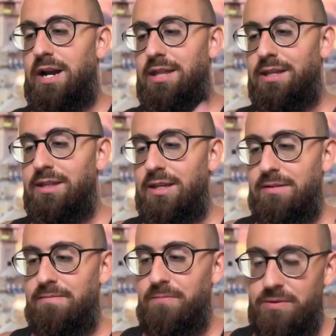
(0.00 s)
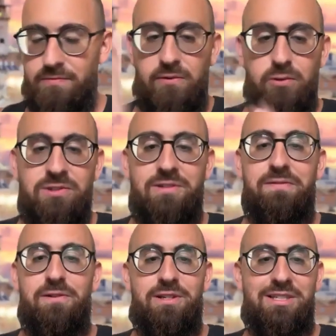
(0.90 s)
and then they
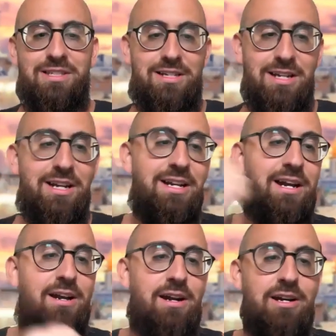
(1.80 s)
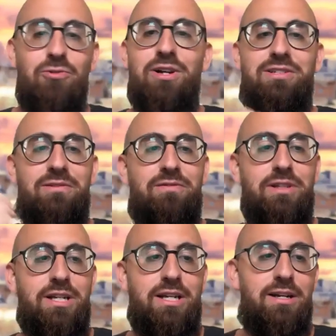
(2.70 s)
vociferously,
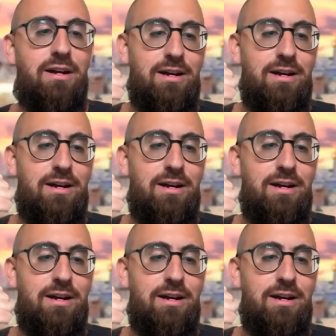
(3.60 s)
aggressively